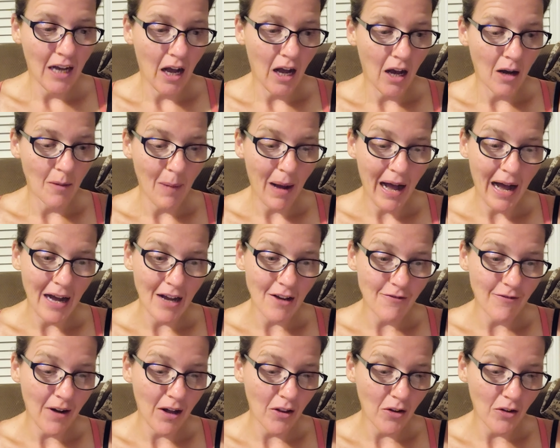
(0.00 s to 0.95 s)
I
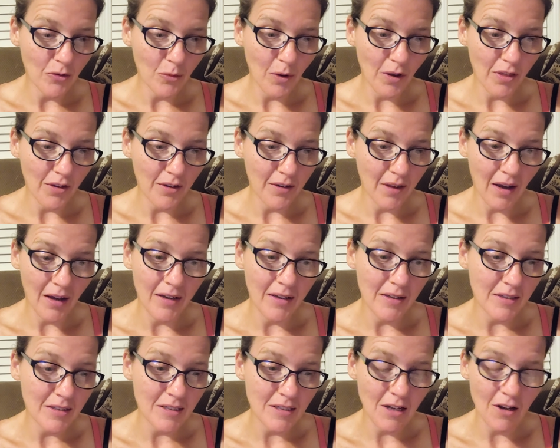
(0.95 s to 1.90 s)
followed with a
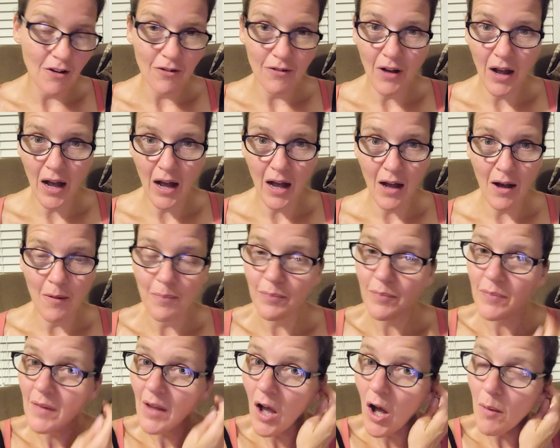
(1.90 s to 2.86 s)
nice
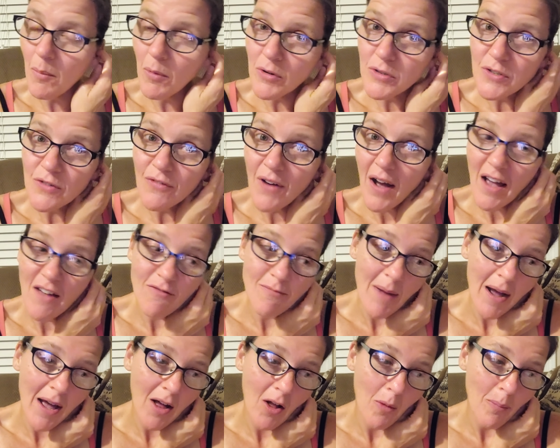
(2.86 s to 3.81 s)
almost 5
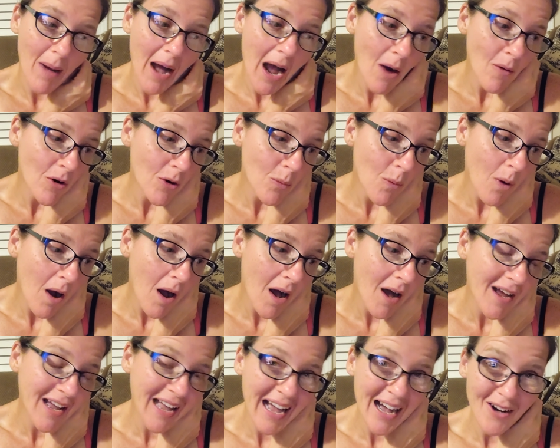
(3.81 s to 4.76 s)
mile power
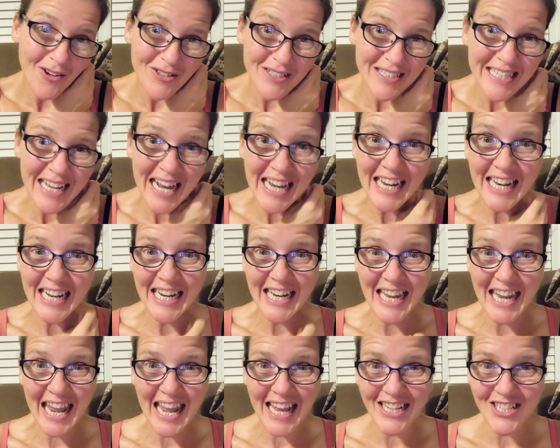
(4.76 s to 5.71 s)
walk outside
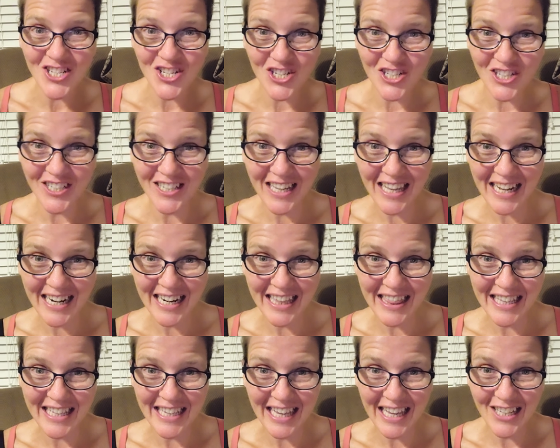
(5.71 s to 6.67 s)
in nature,
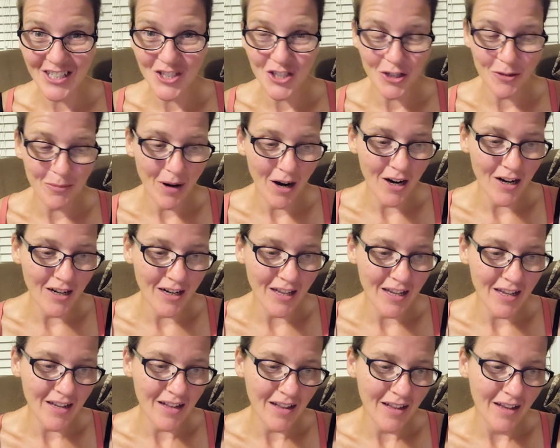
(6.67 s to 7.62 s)
getting the nature part
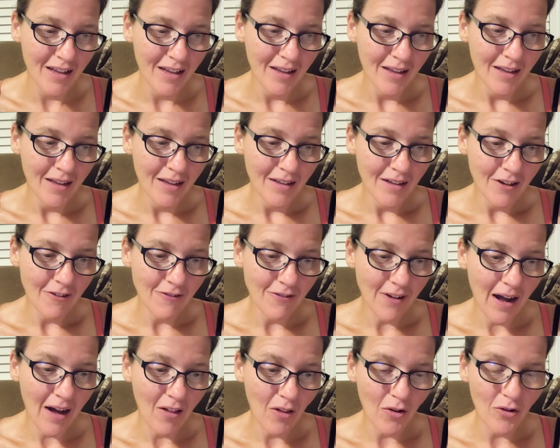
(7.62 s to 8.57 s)
in,
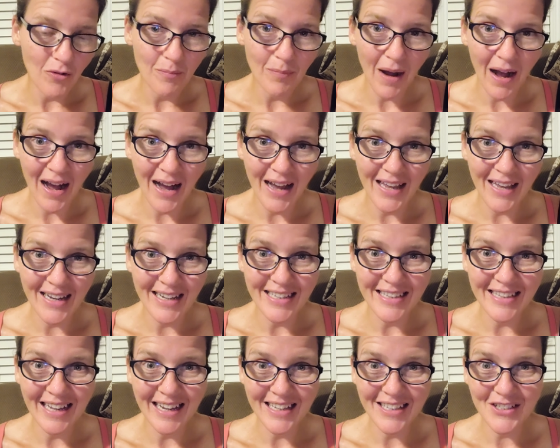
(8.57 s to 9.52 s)
followed by a
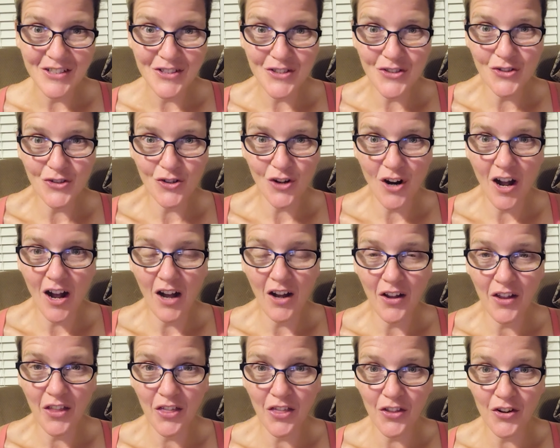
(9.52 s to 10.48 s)
nice
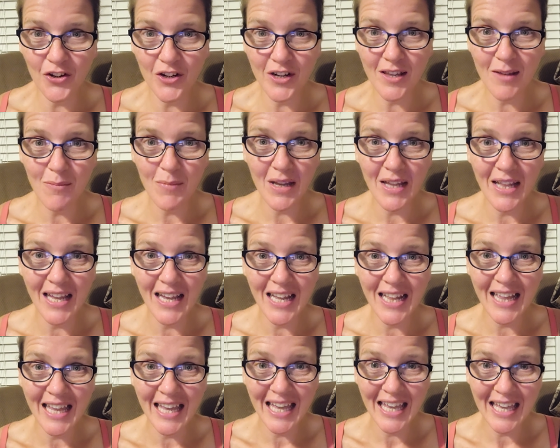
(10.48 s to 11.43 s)
strong
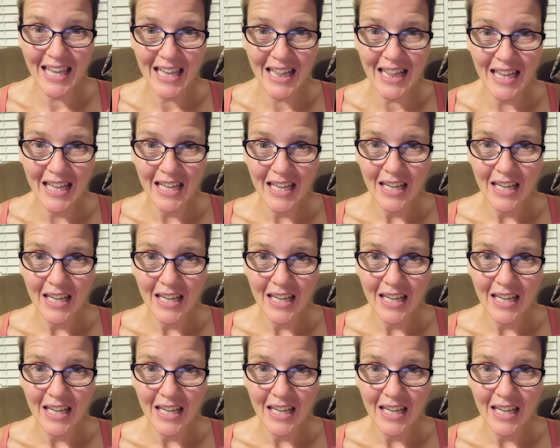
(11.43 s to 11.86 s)
30-minute HIIT